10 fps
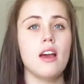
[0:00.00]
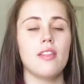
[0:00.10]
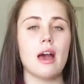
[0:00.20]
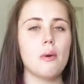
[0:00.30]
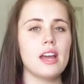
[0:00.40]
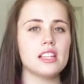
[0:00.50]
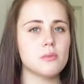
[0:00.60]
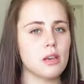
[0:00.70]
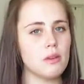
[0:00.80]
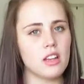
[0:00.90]
That way it
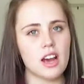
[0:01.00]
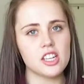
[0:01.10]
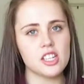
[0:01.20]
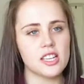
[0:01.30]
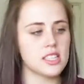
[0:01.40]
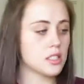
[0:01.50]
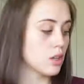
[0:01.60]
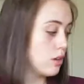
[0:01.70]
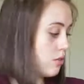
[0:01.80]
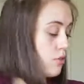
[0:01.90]
doesn't make me nauseous.
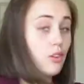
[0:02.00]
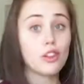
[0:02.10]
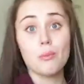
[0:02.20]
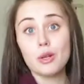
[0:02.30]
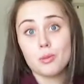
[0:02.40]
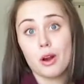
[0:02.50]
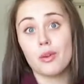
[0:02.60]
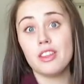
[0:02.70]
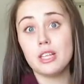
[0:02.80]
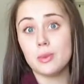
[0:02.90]
For the most part
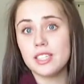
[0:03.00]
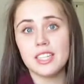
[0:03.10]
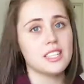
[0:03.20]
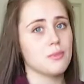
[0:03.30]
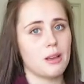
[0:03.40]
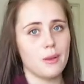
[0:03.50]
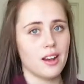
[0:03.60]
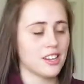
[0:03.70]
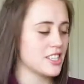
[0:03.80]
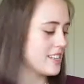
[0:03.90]
with these ones, it doesn't make me
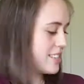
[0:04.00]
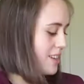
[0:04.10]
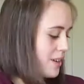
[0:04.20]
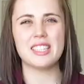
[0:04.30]
nauseous.